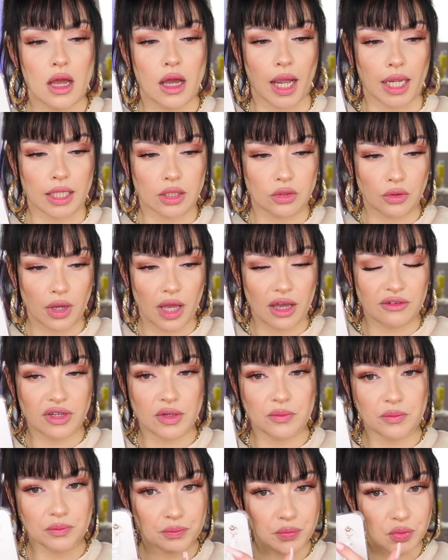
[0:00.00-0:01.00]
I do have
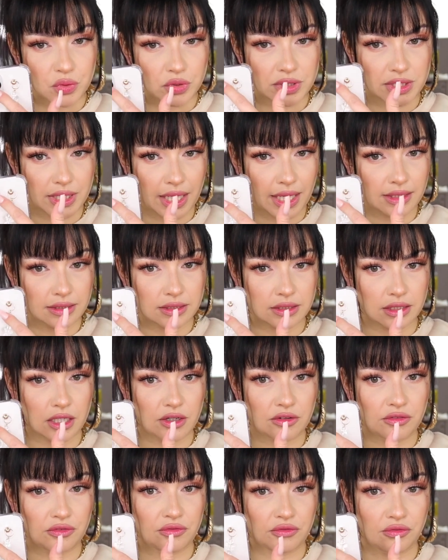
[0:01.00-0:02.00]
a
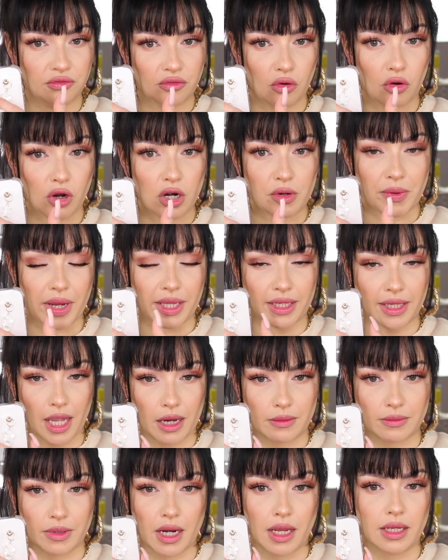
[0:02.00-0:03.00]
protector for my
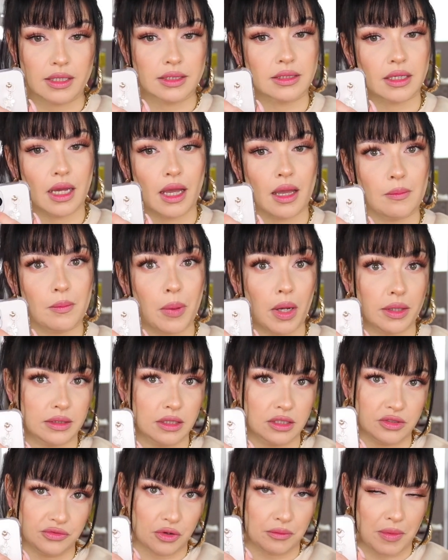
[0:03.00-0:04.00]
cameras. I bought
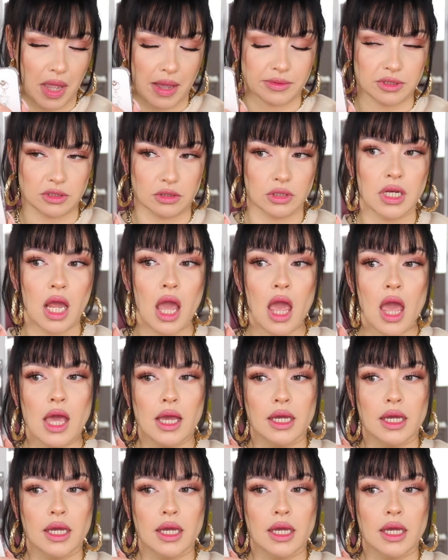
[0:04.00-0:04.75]
this from Amazon.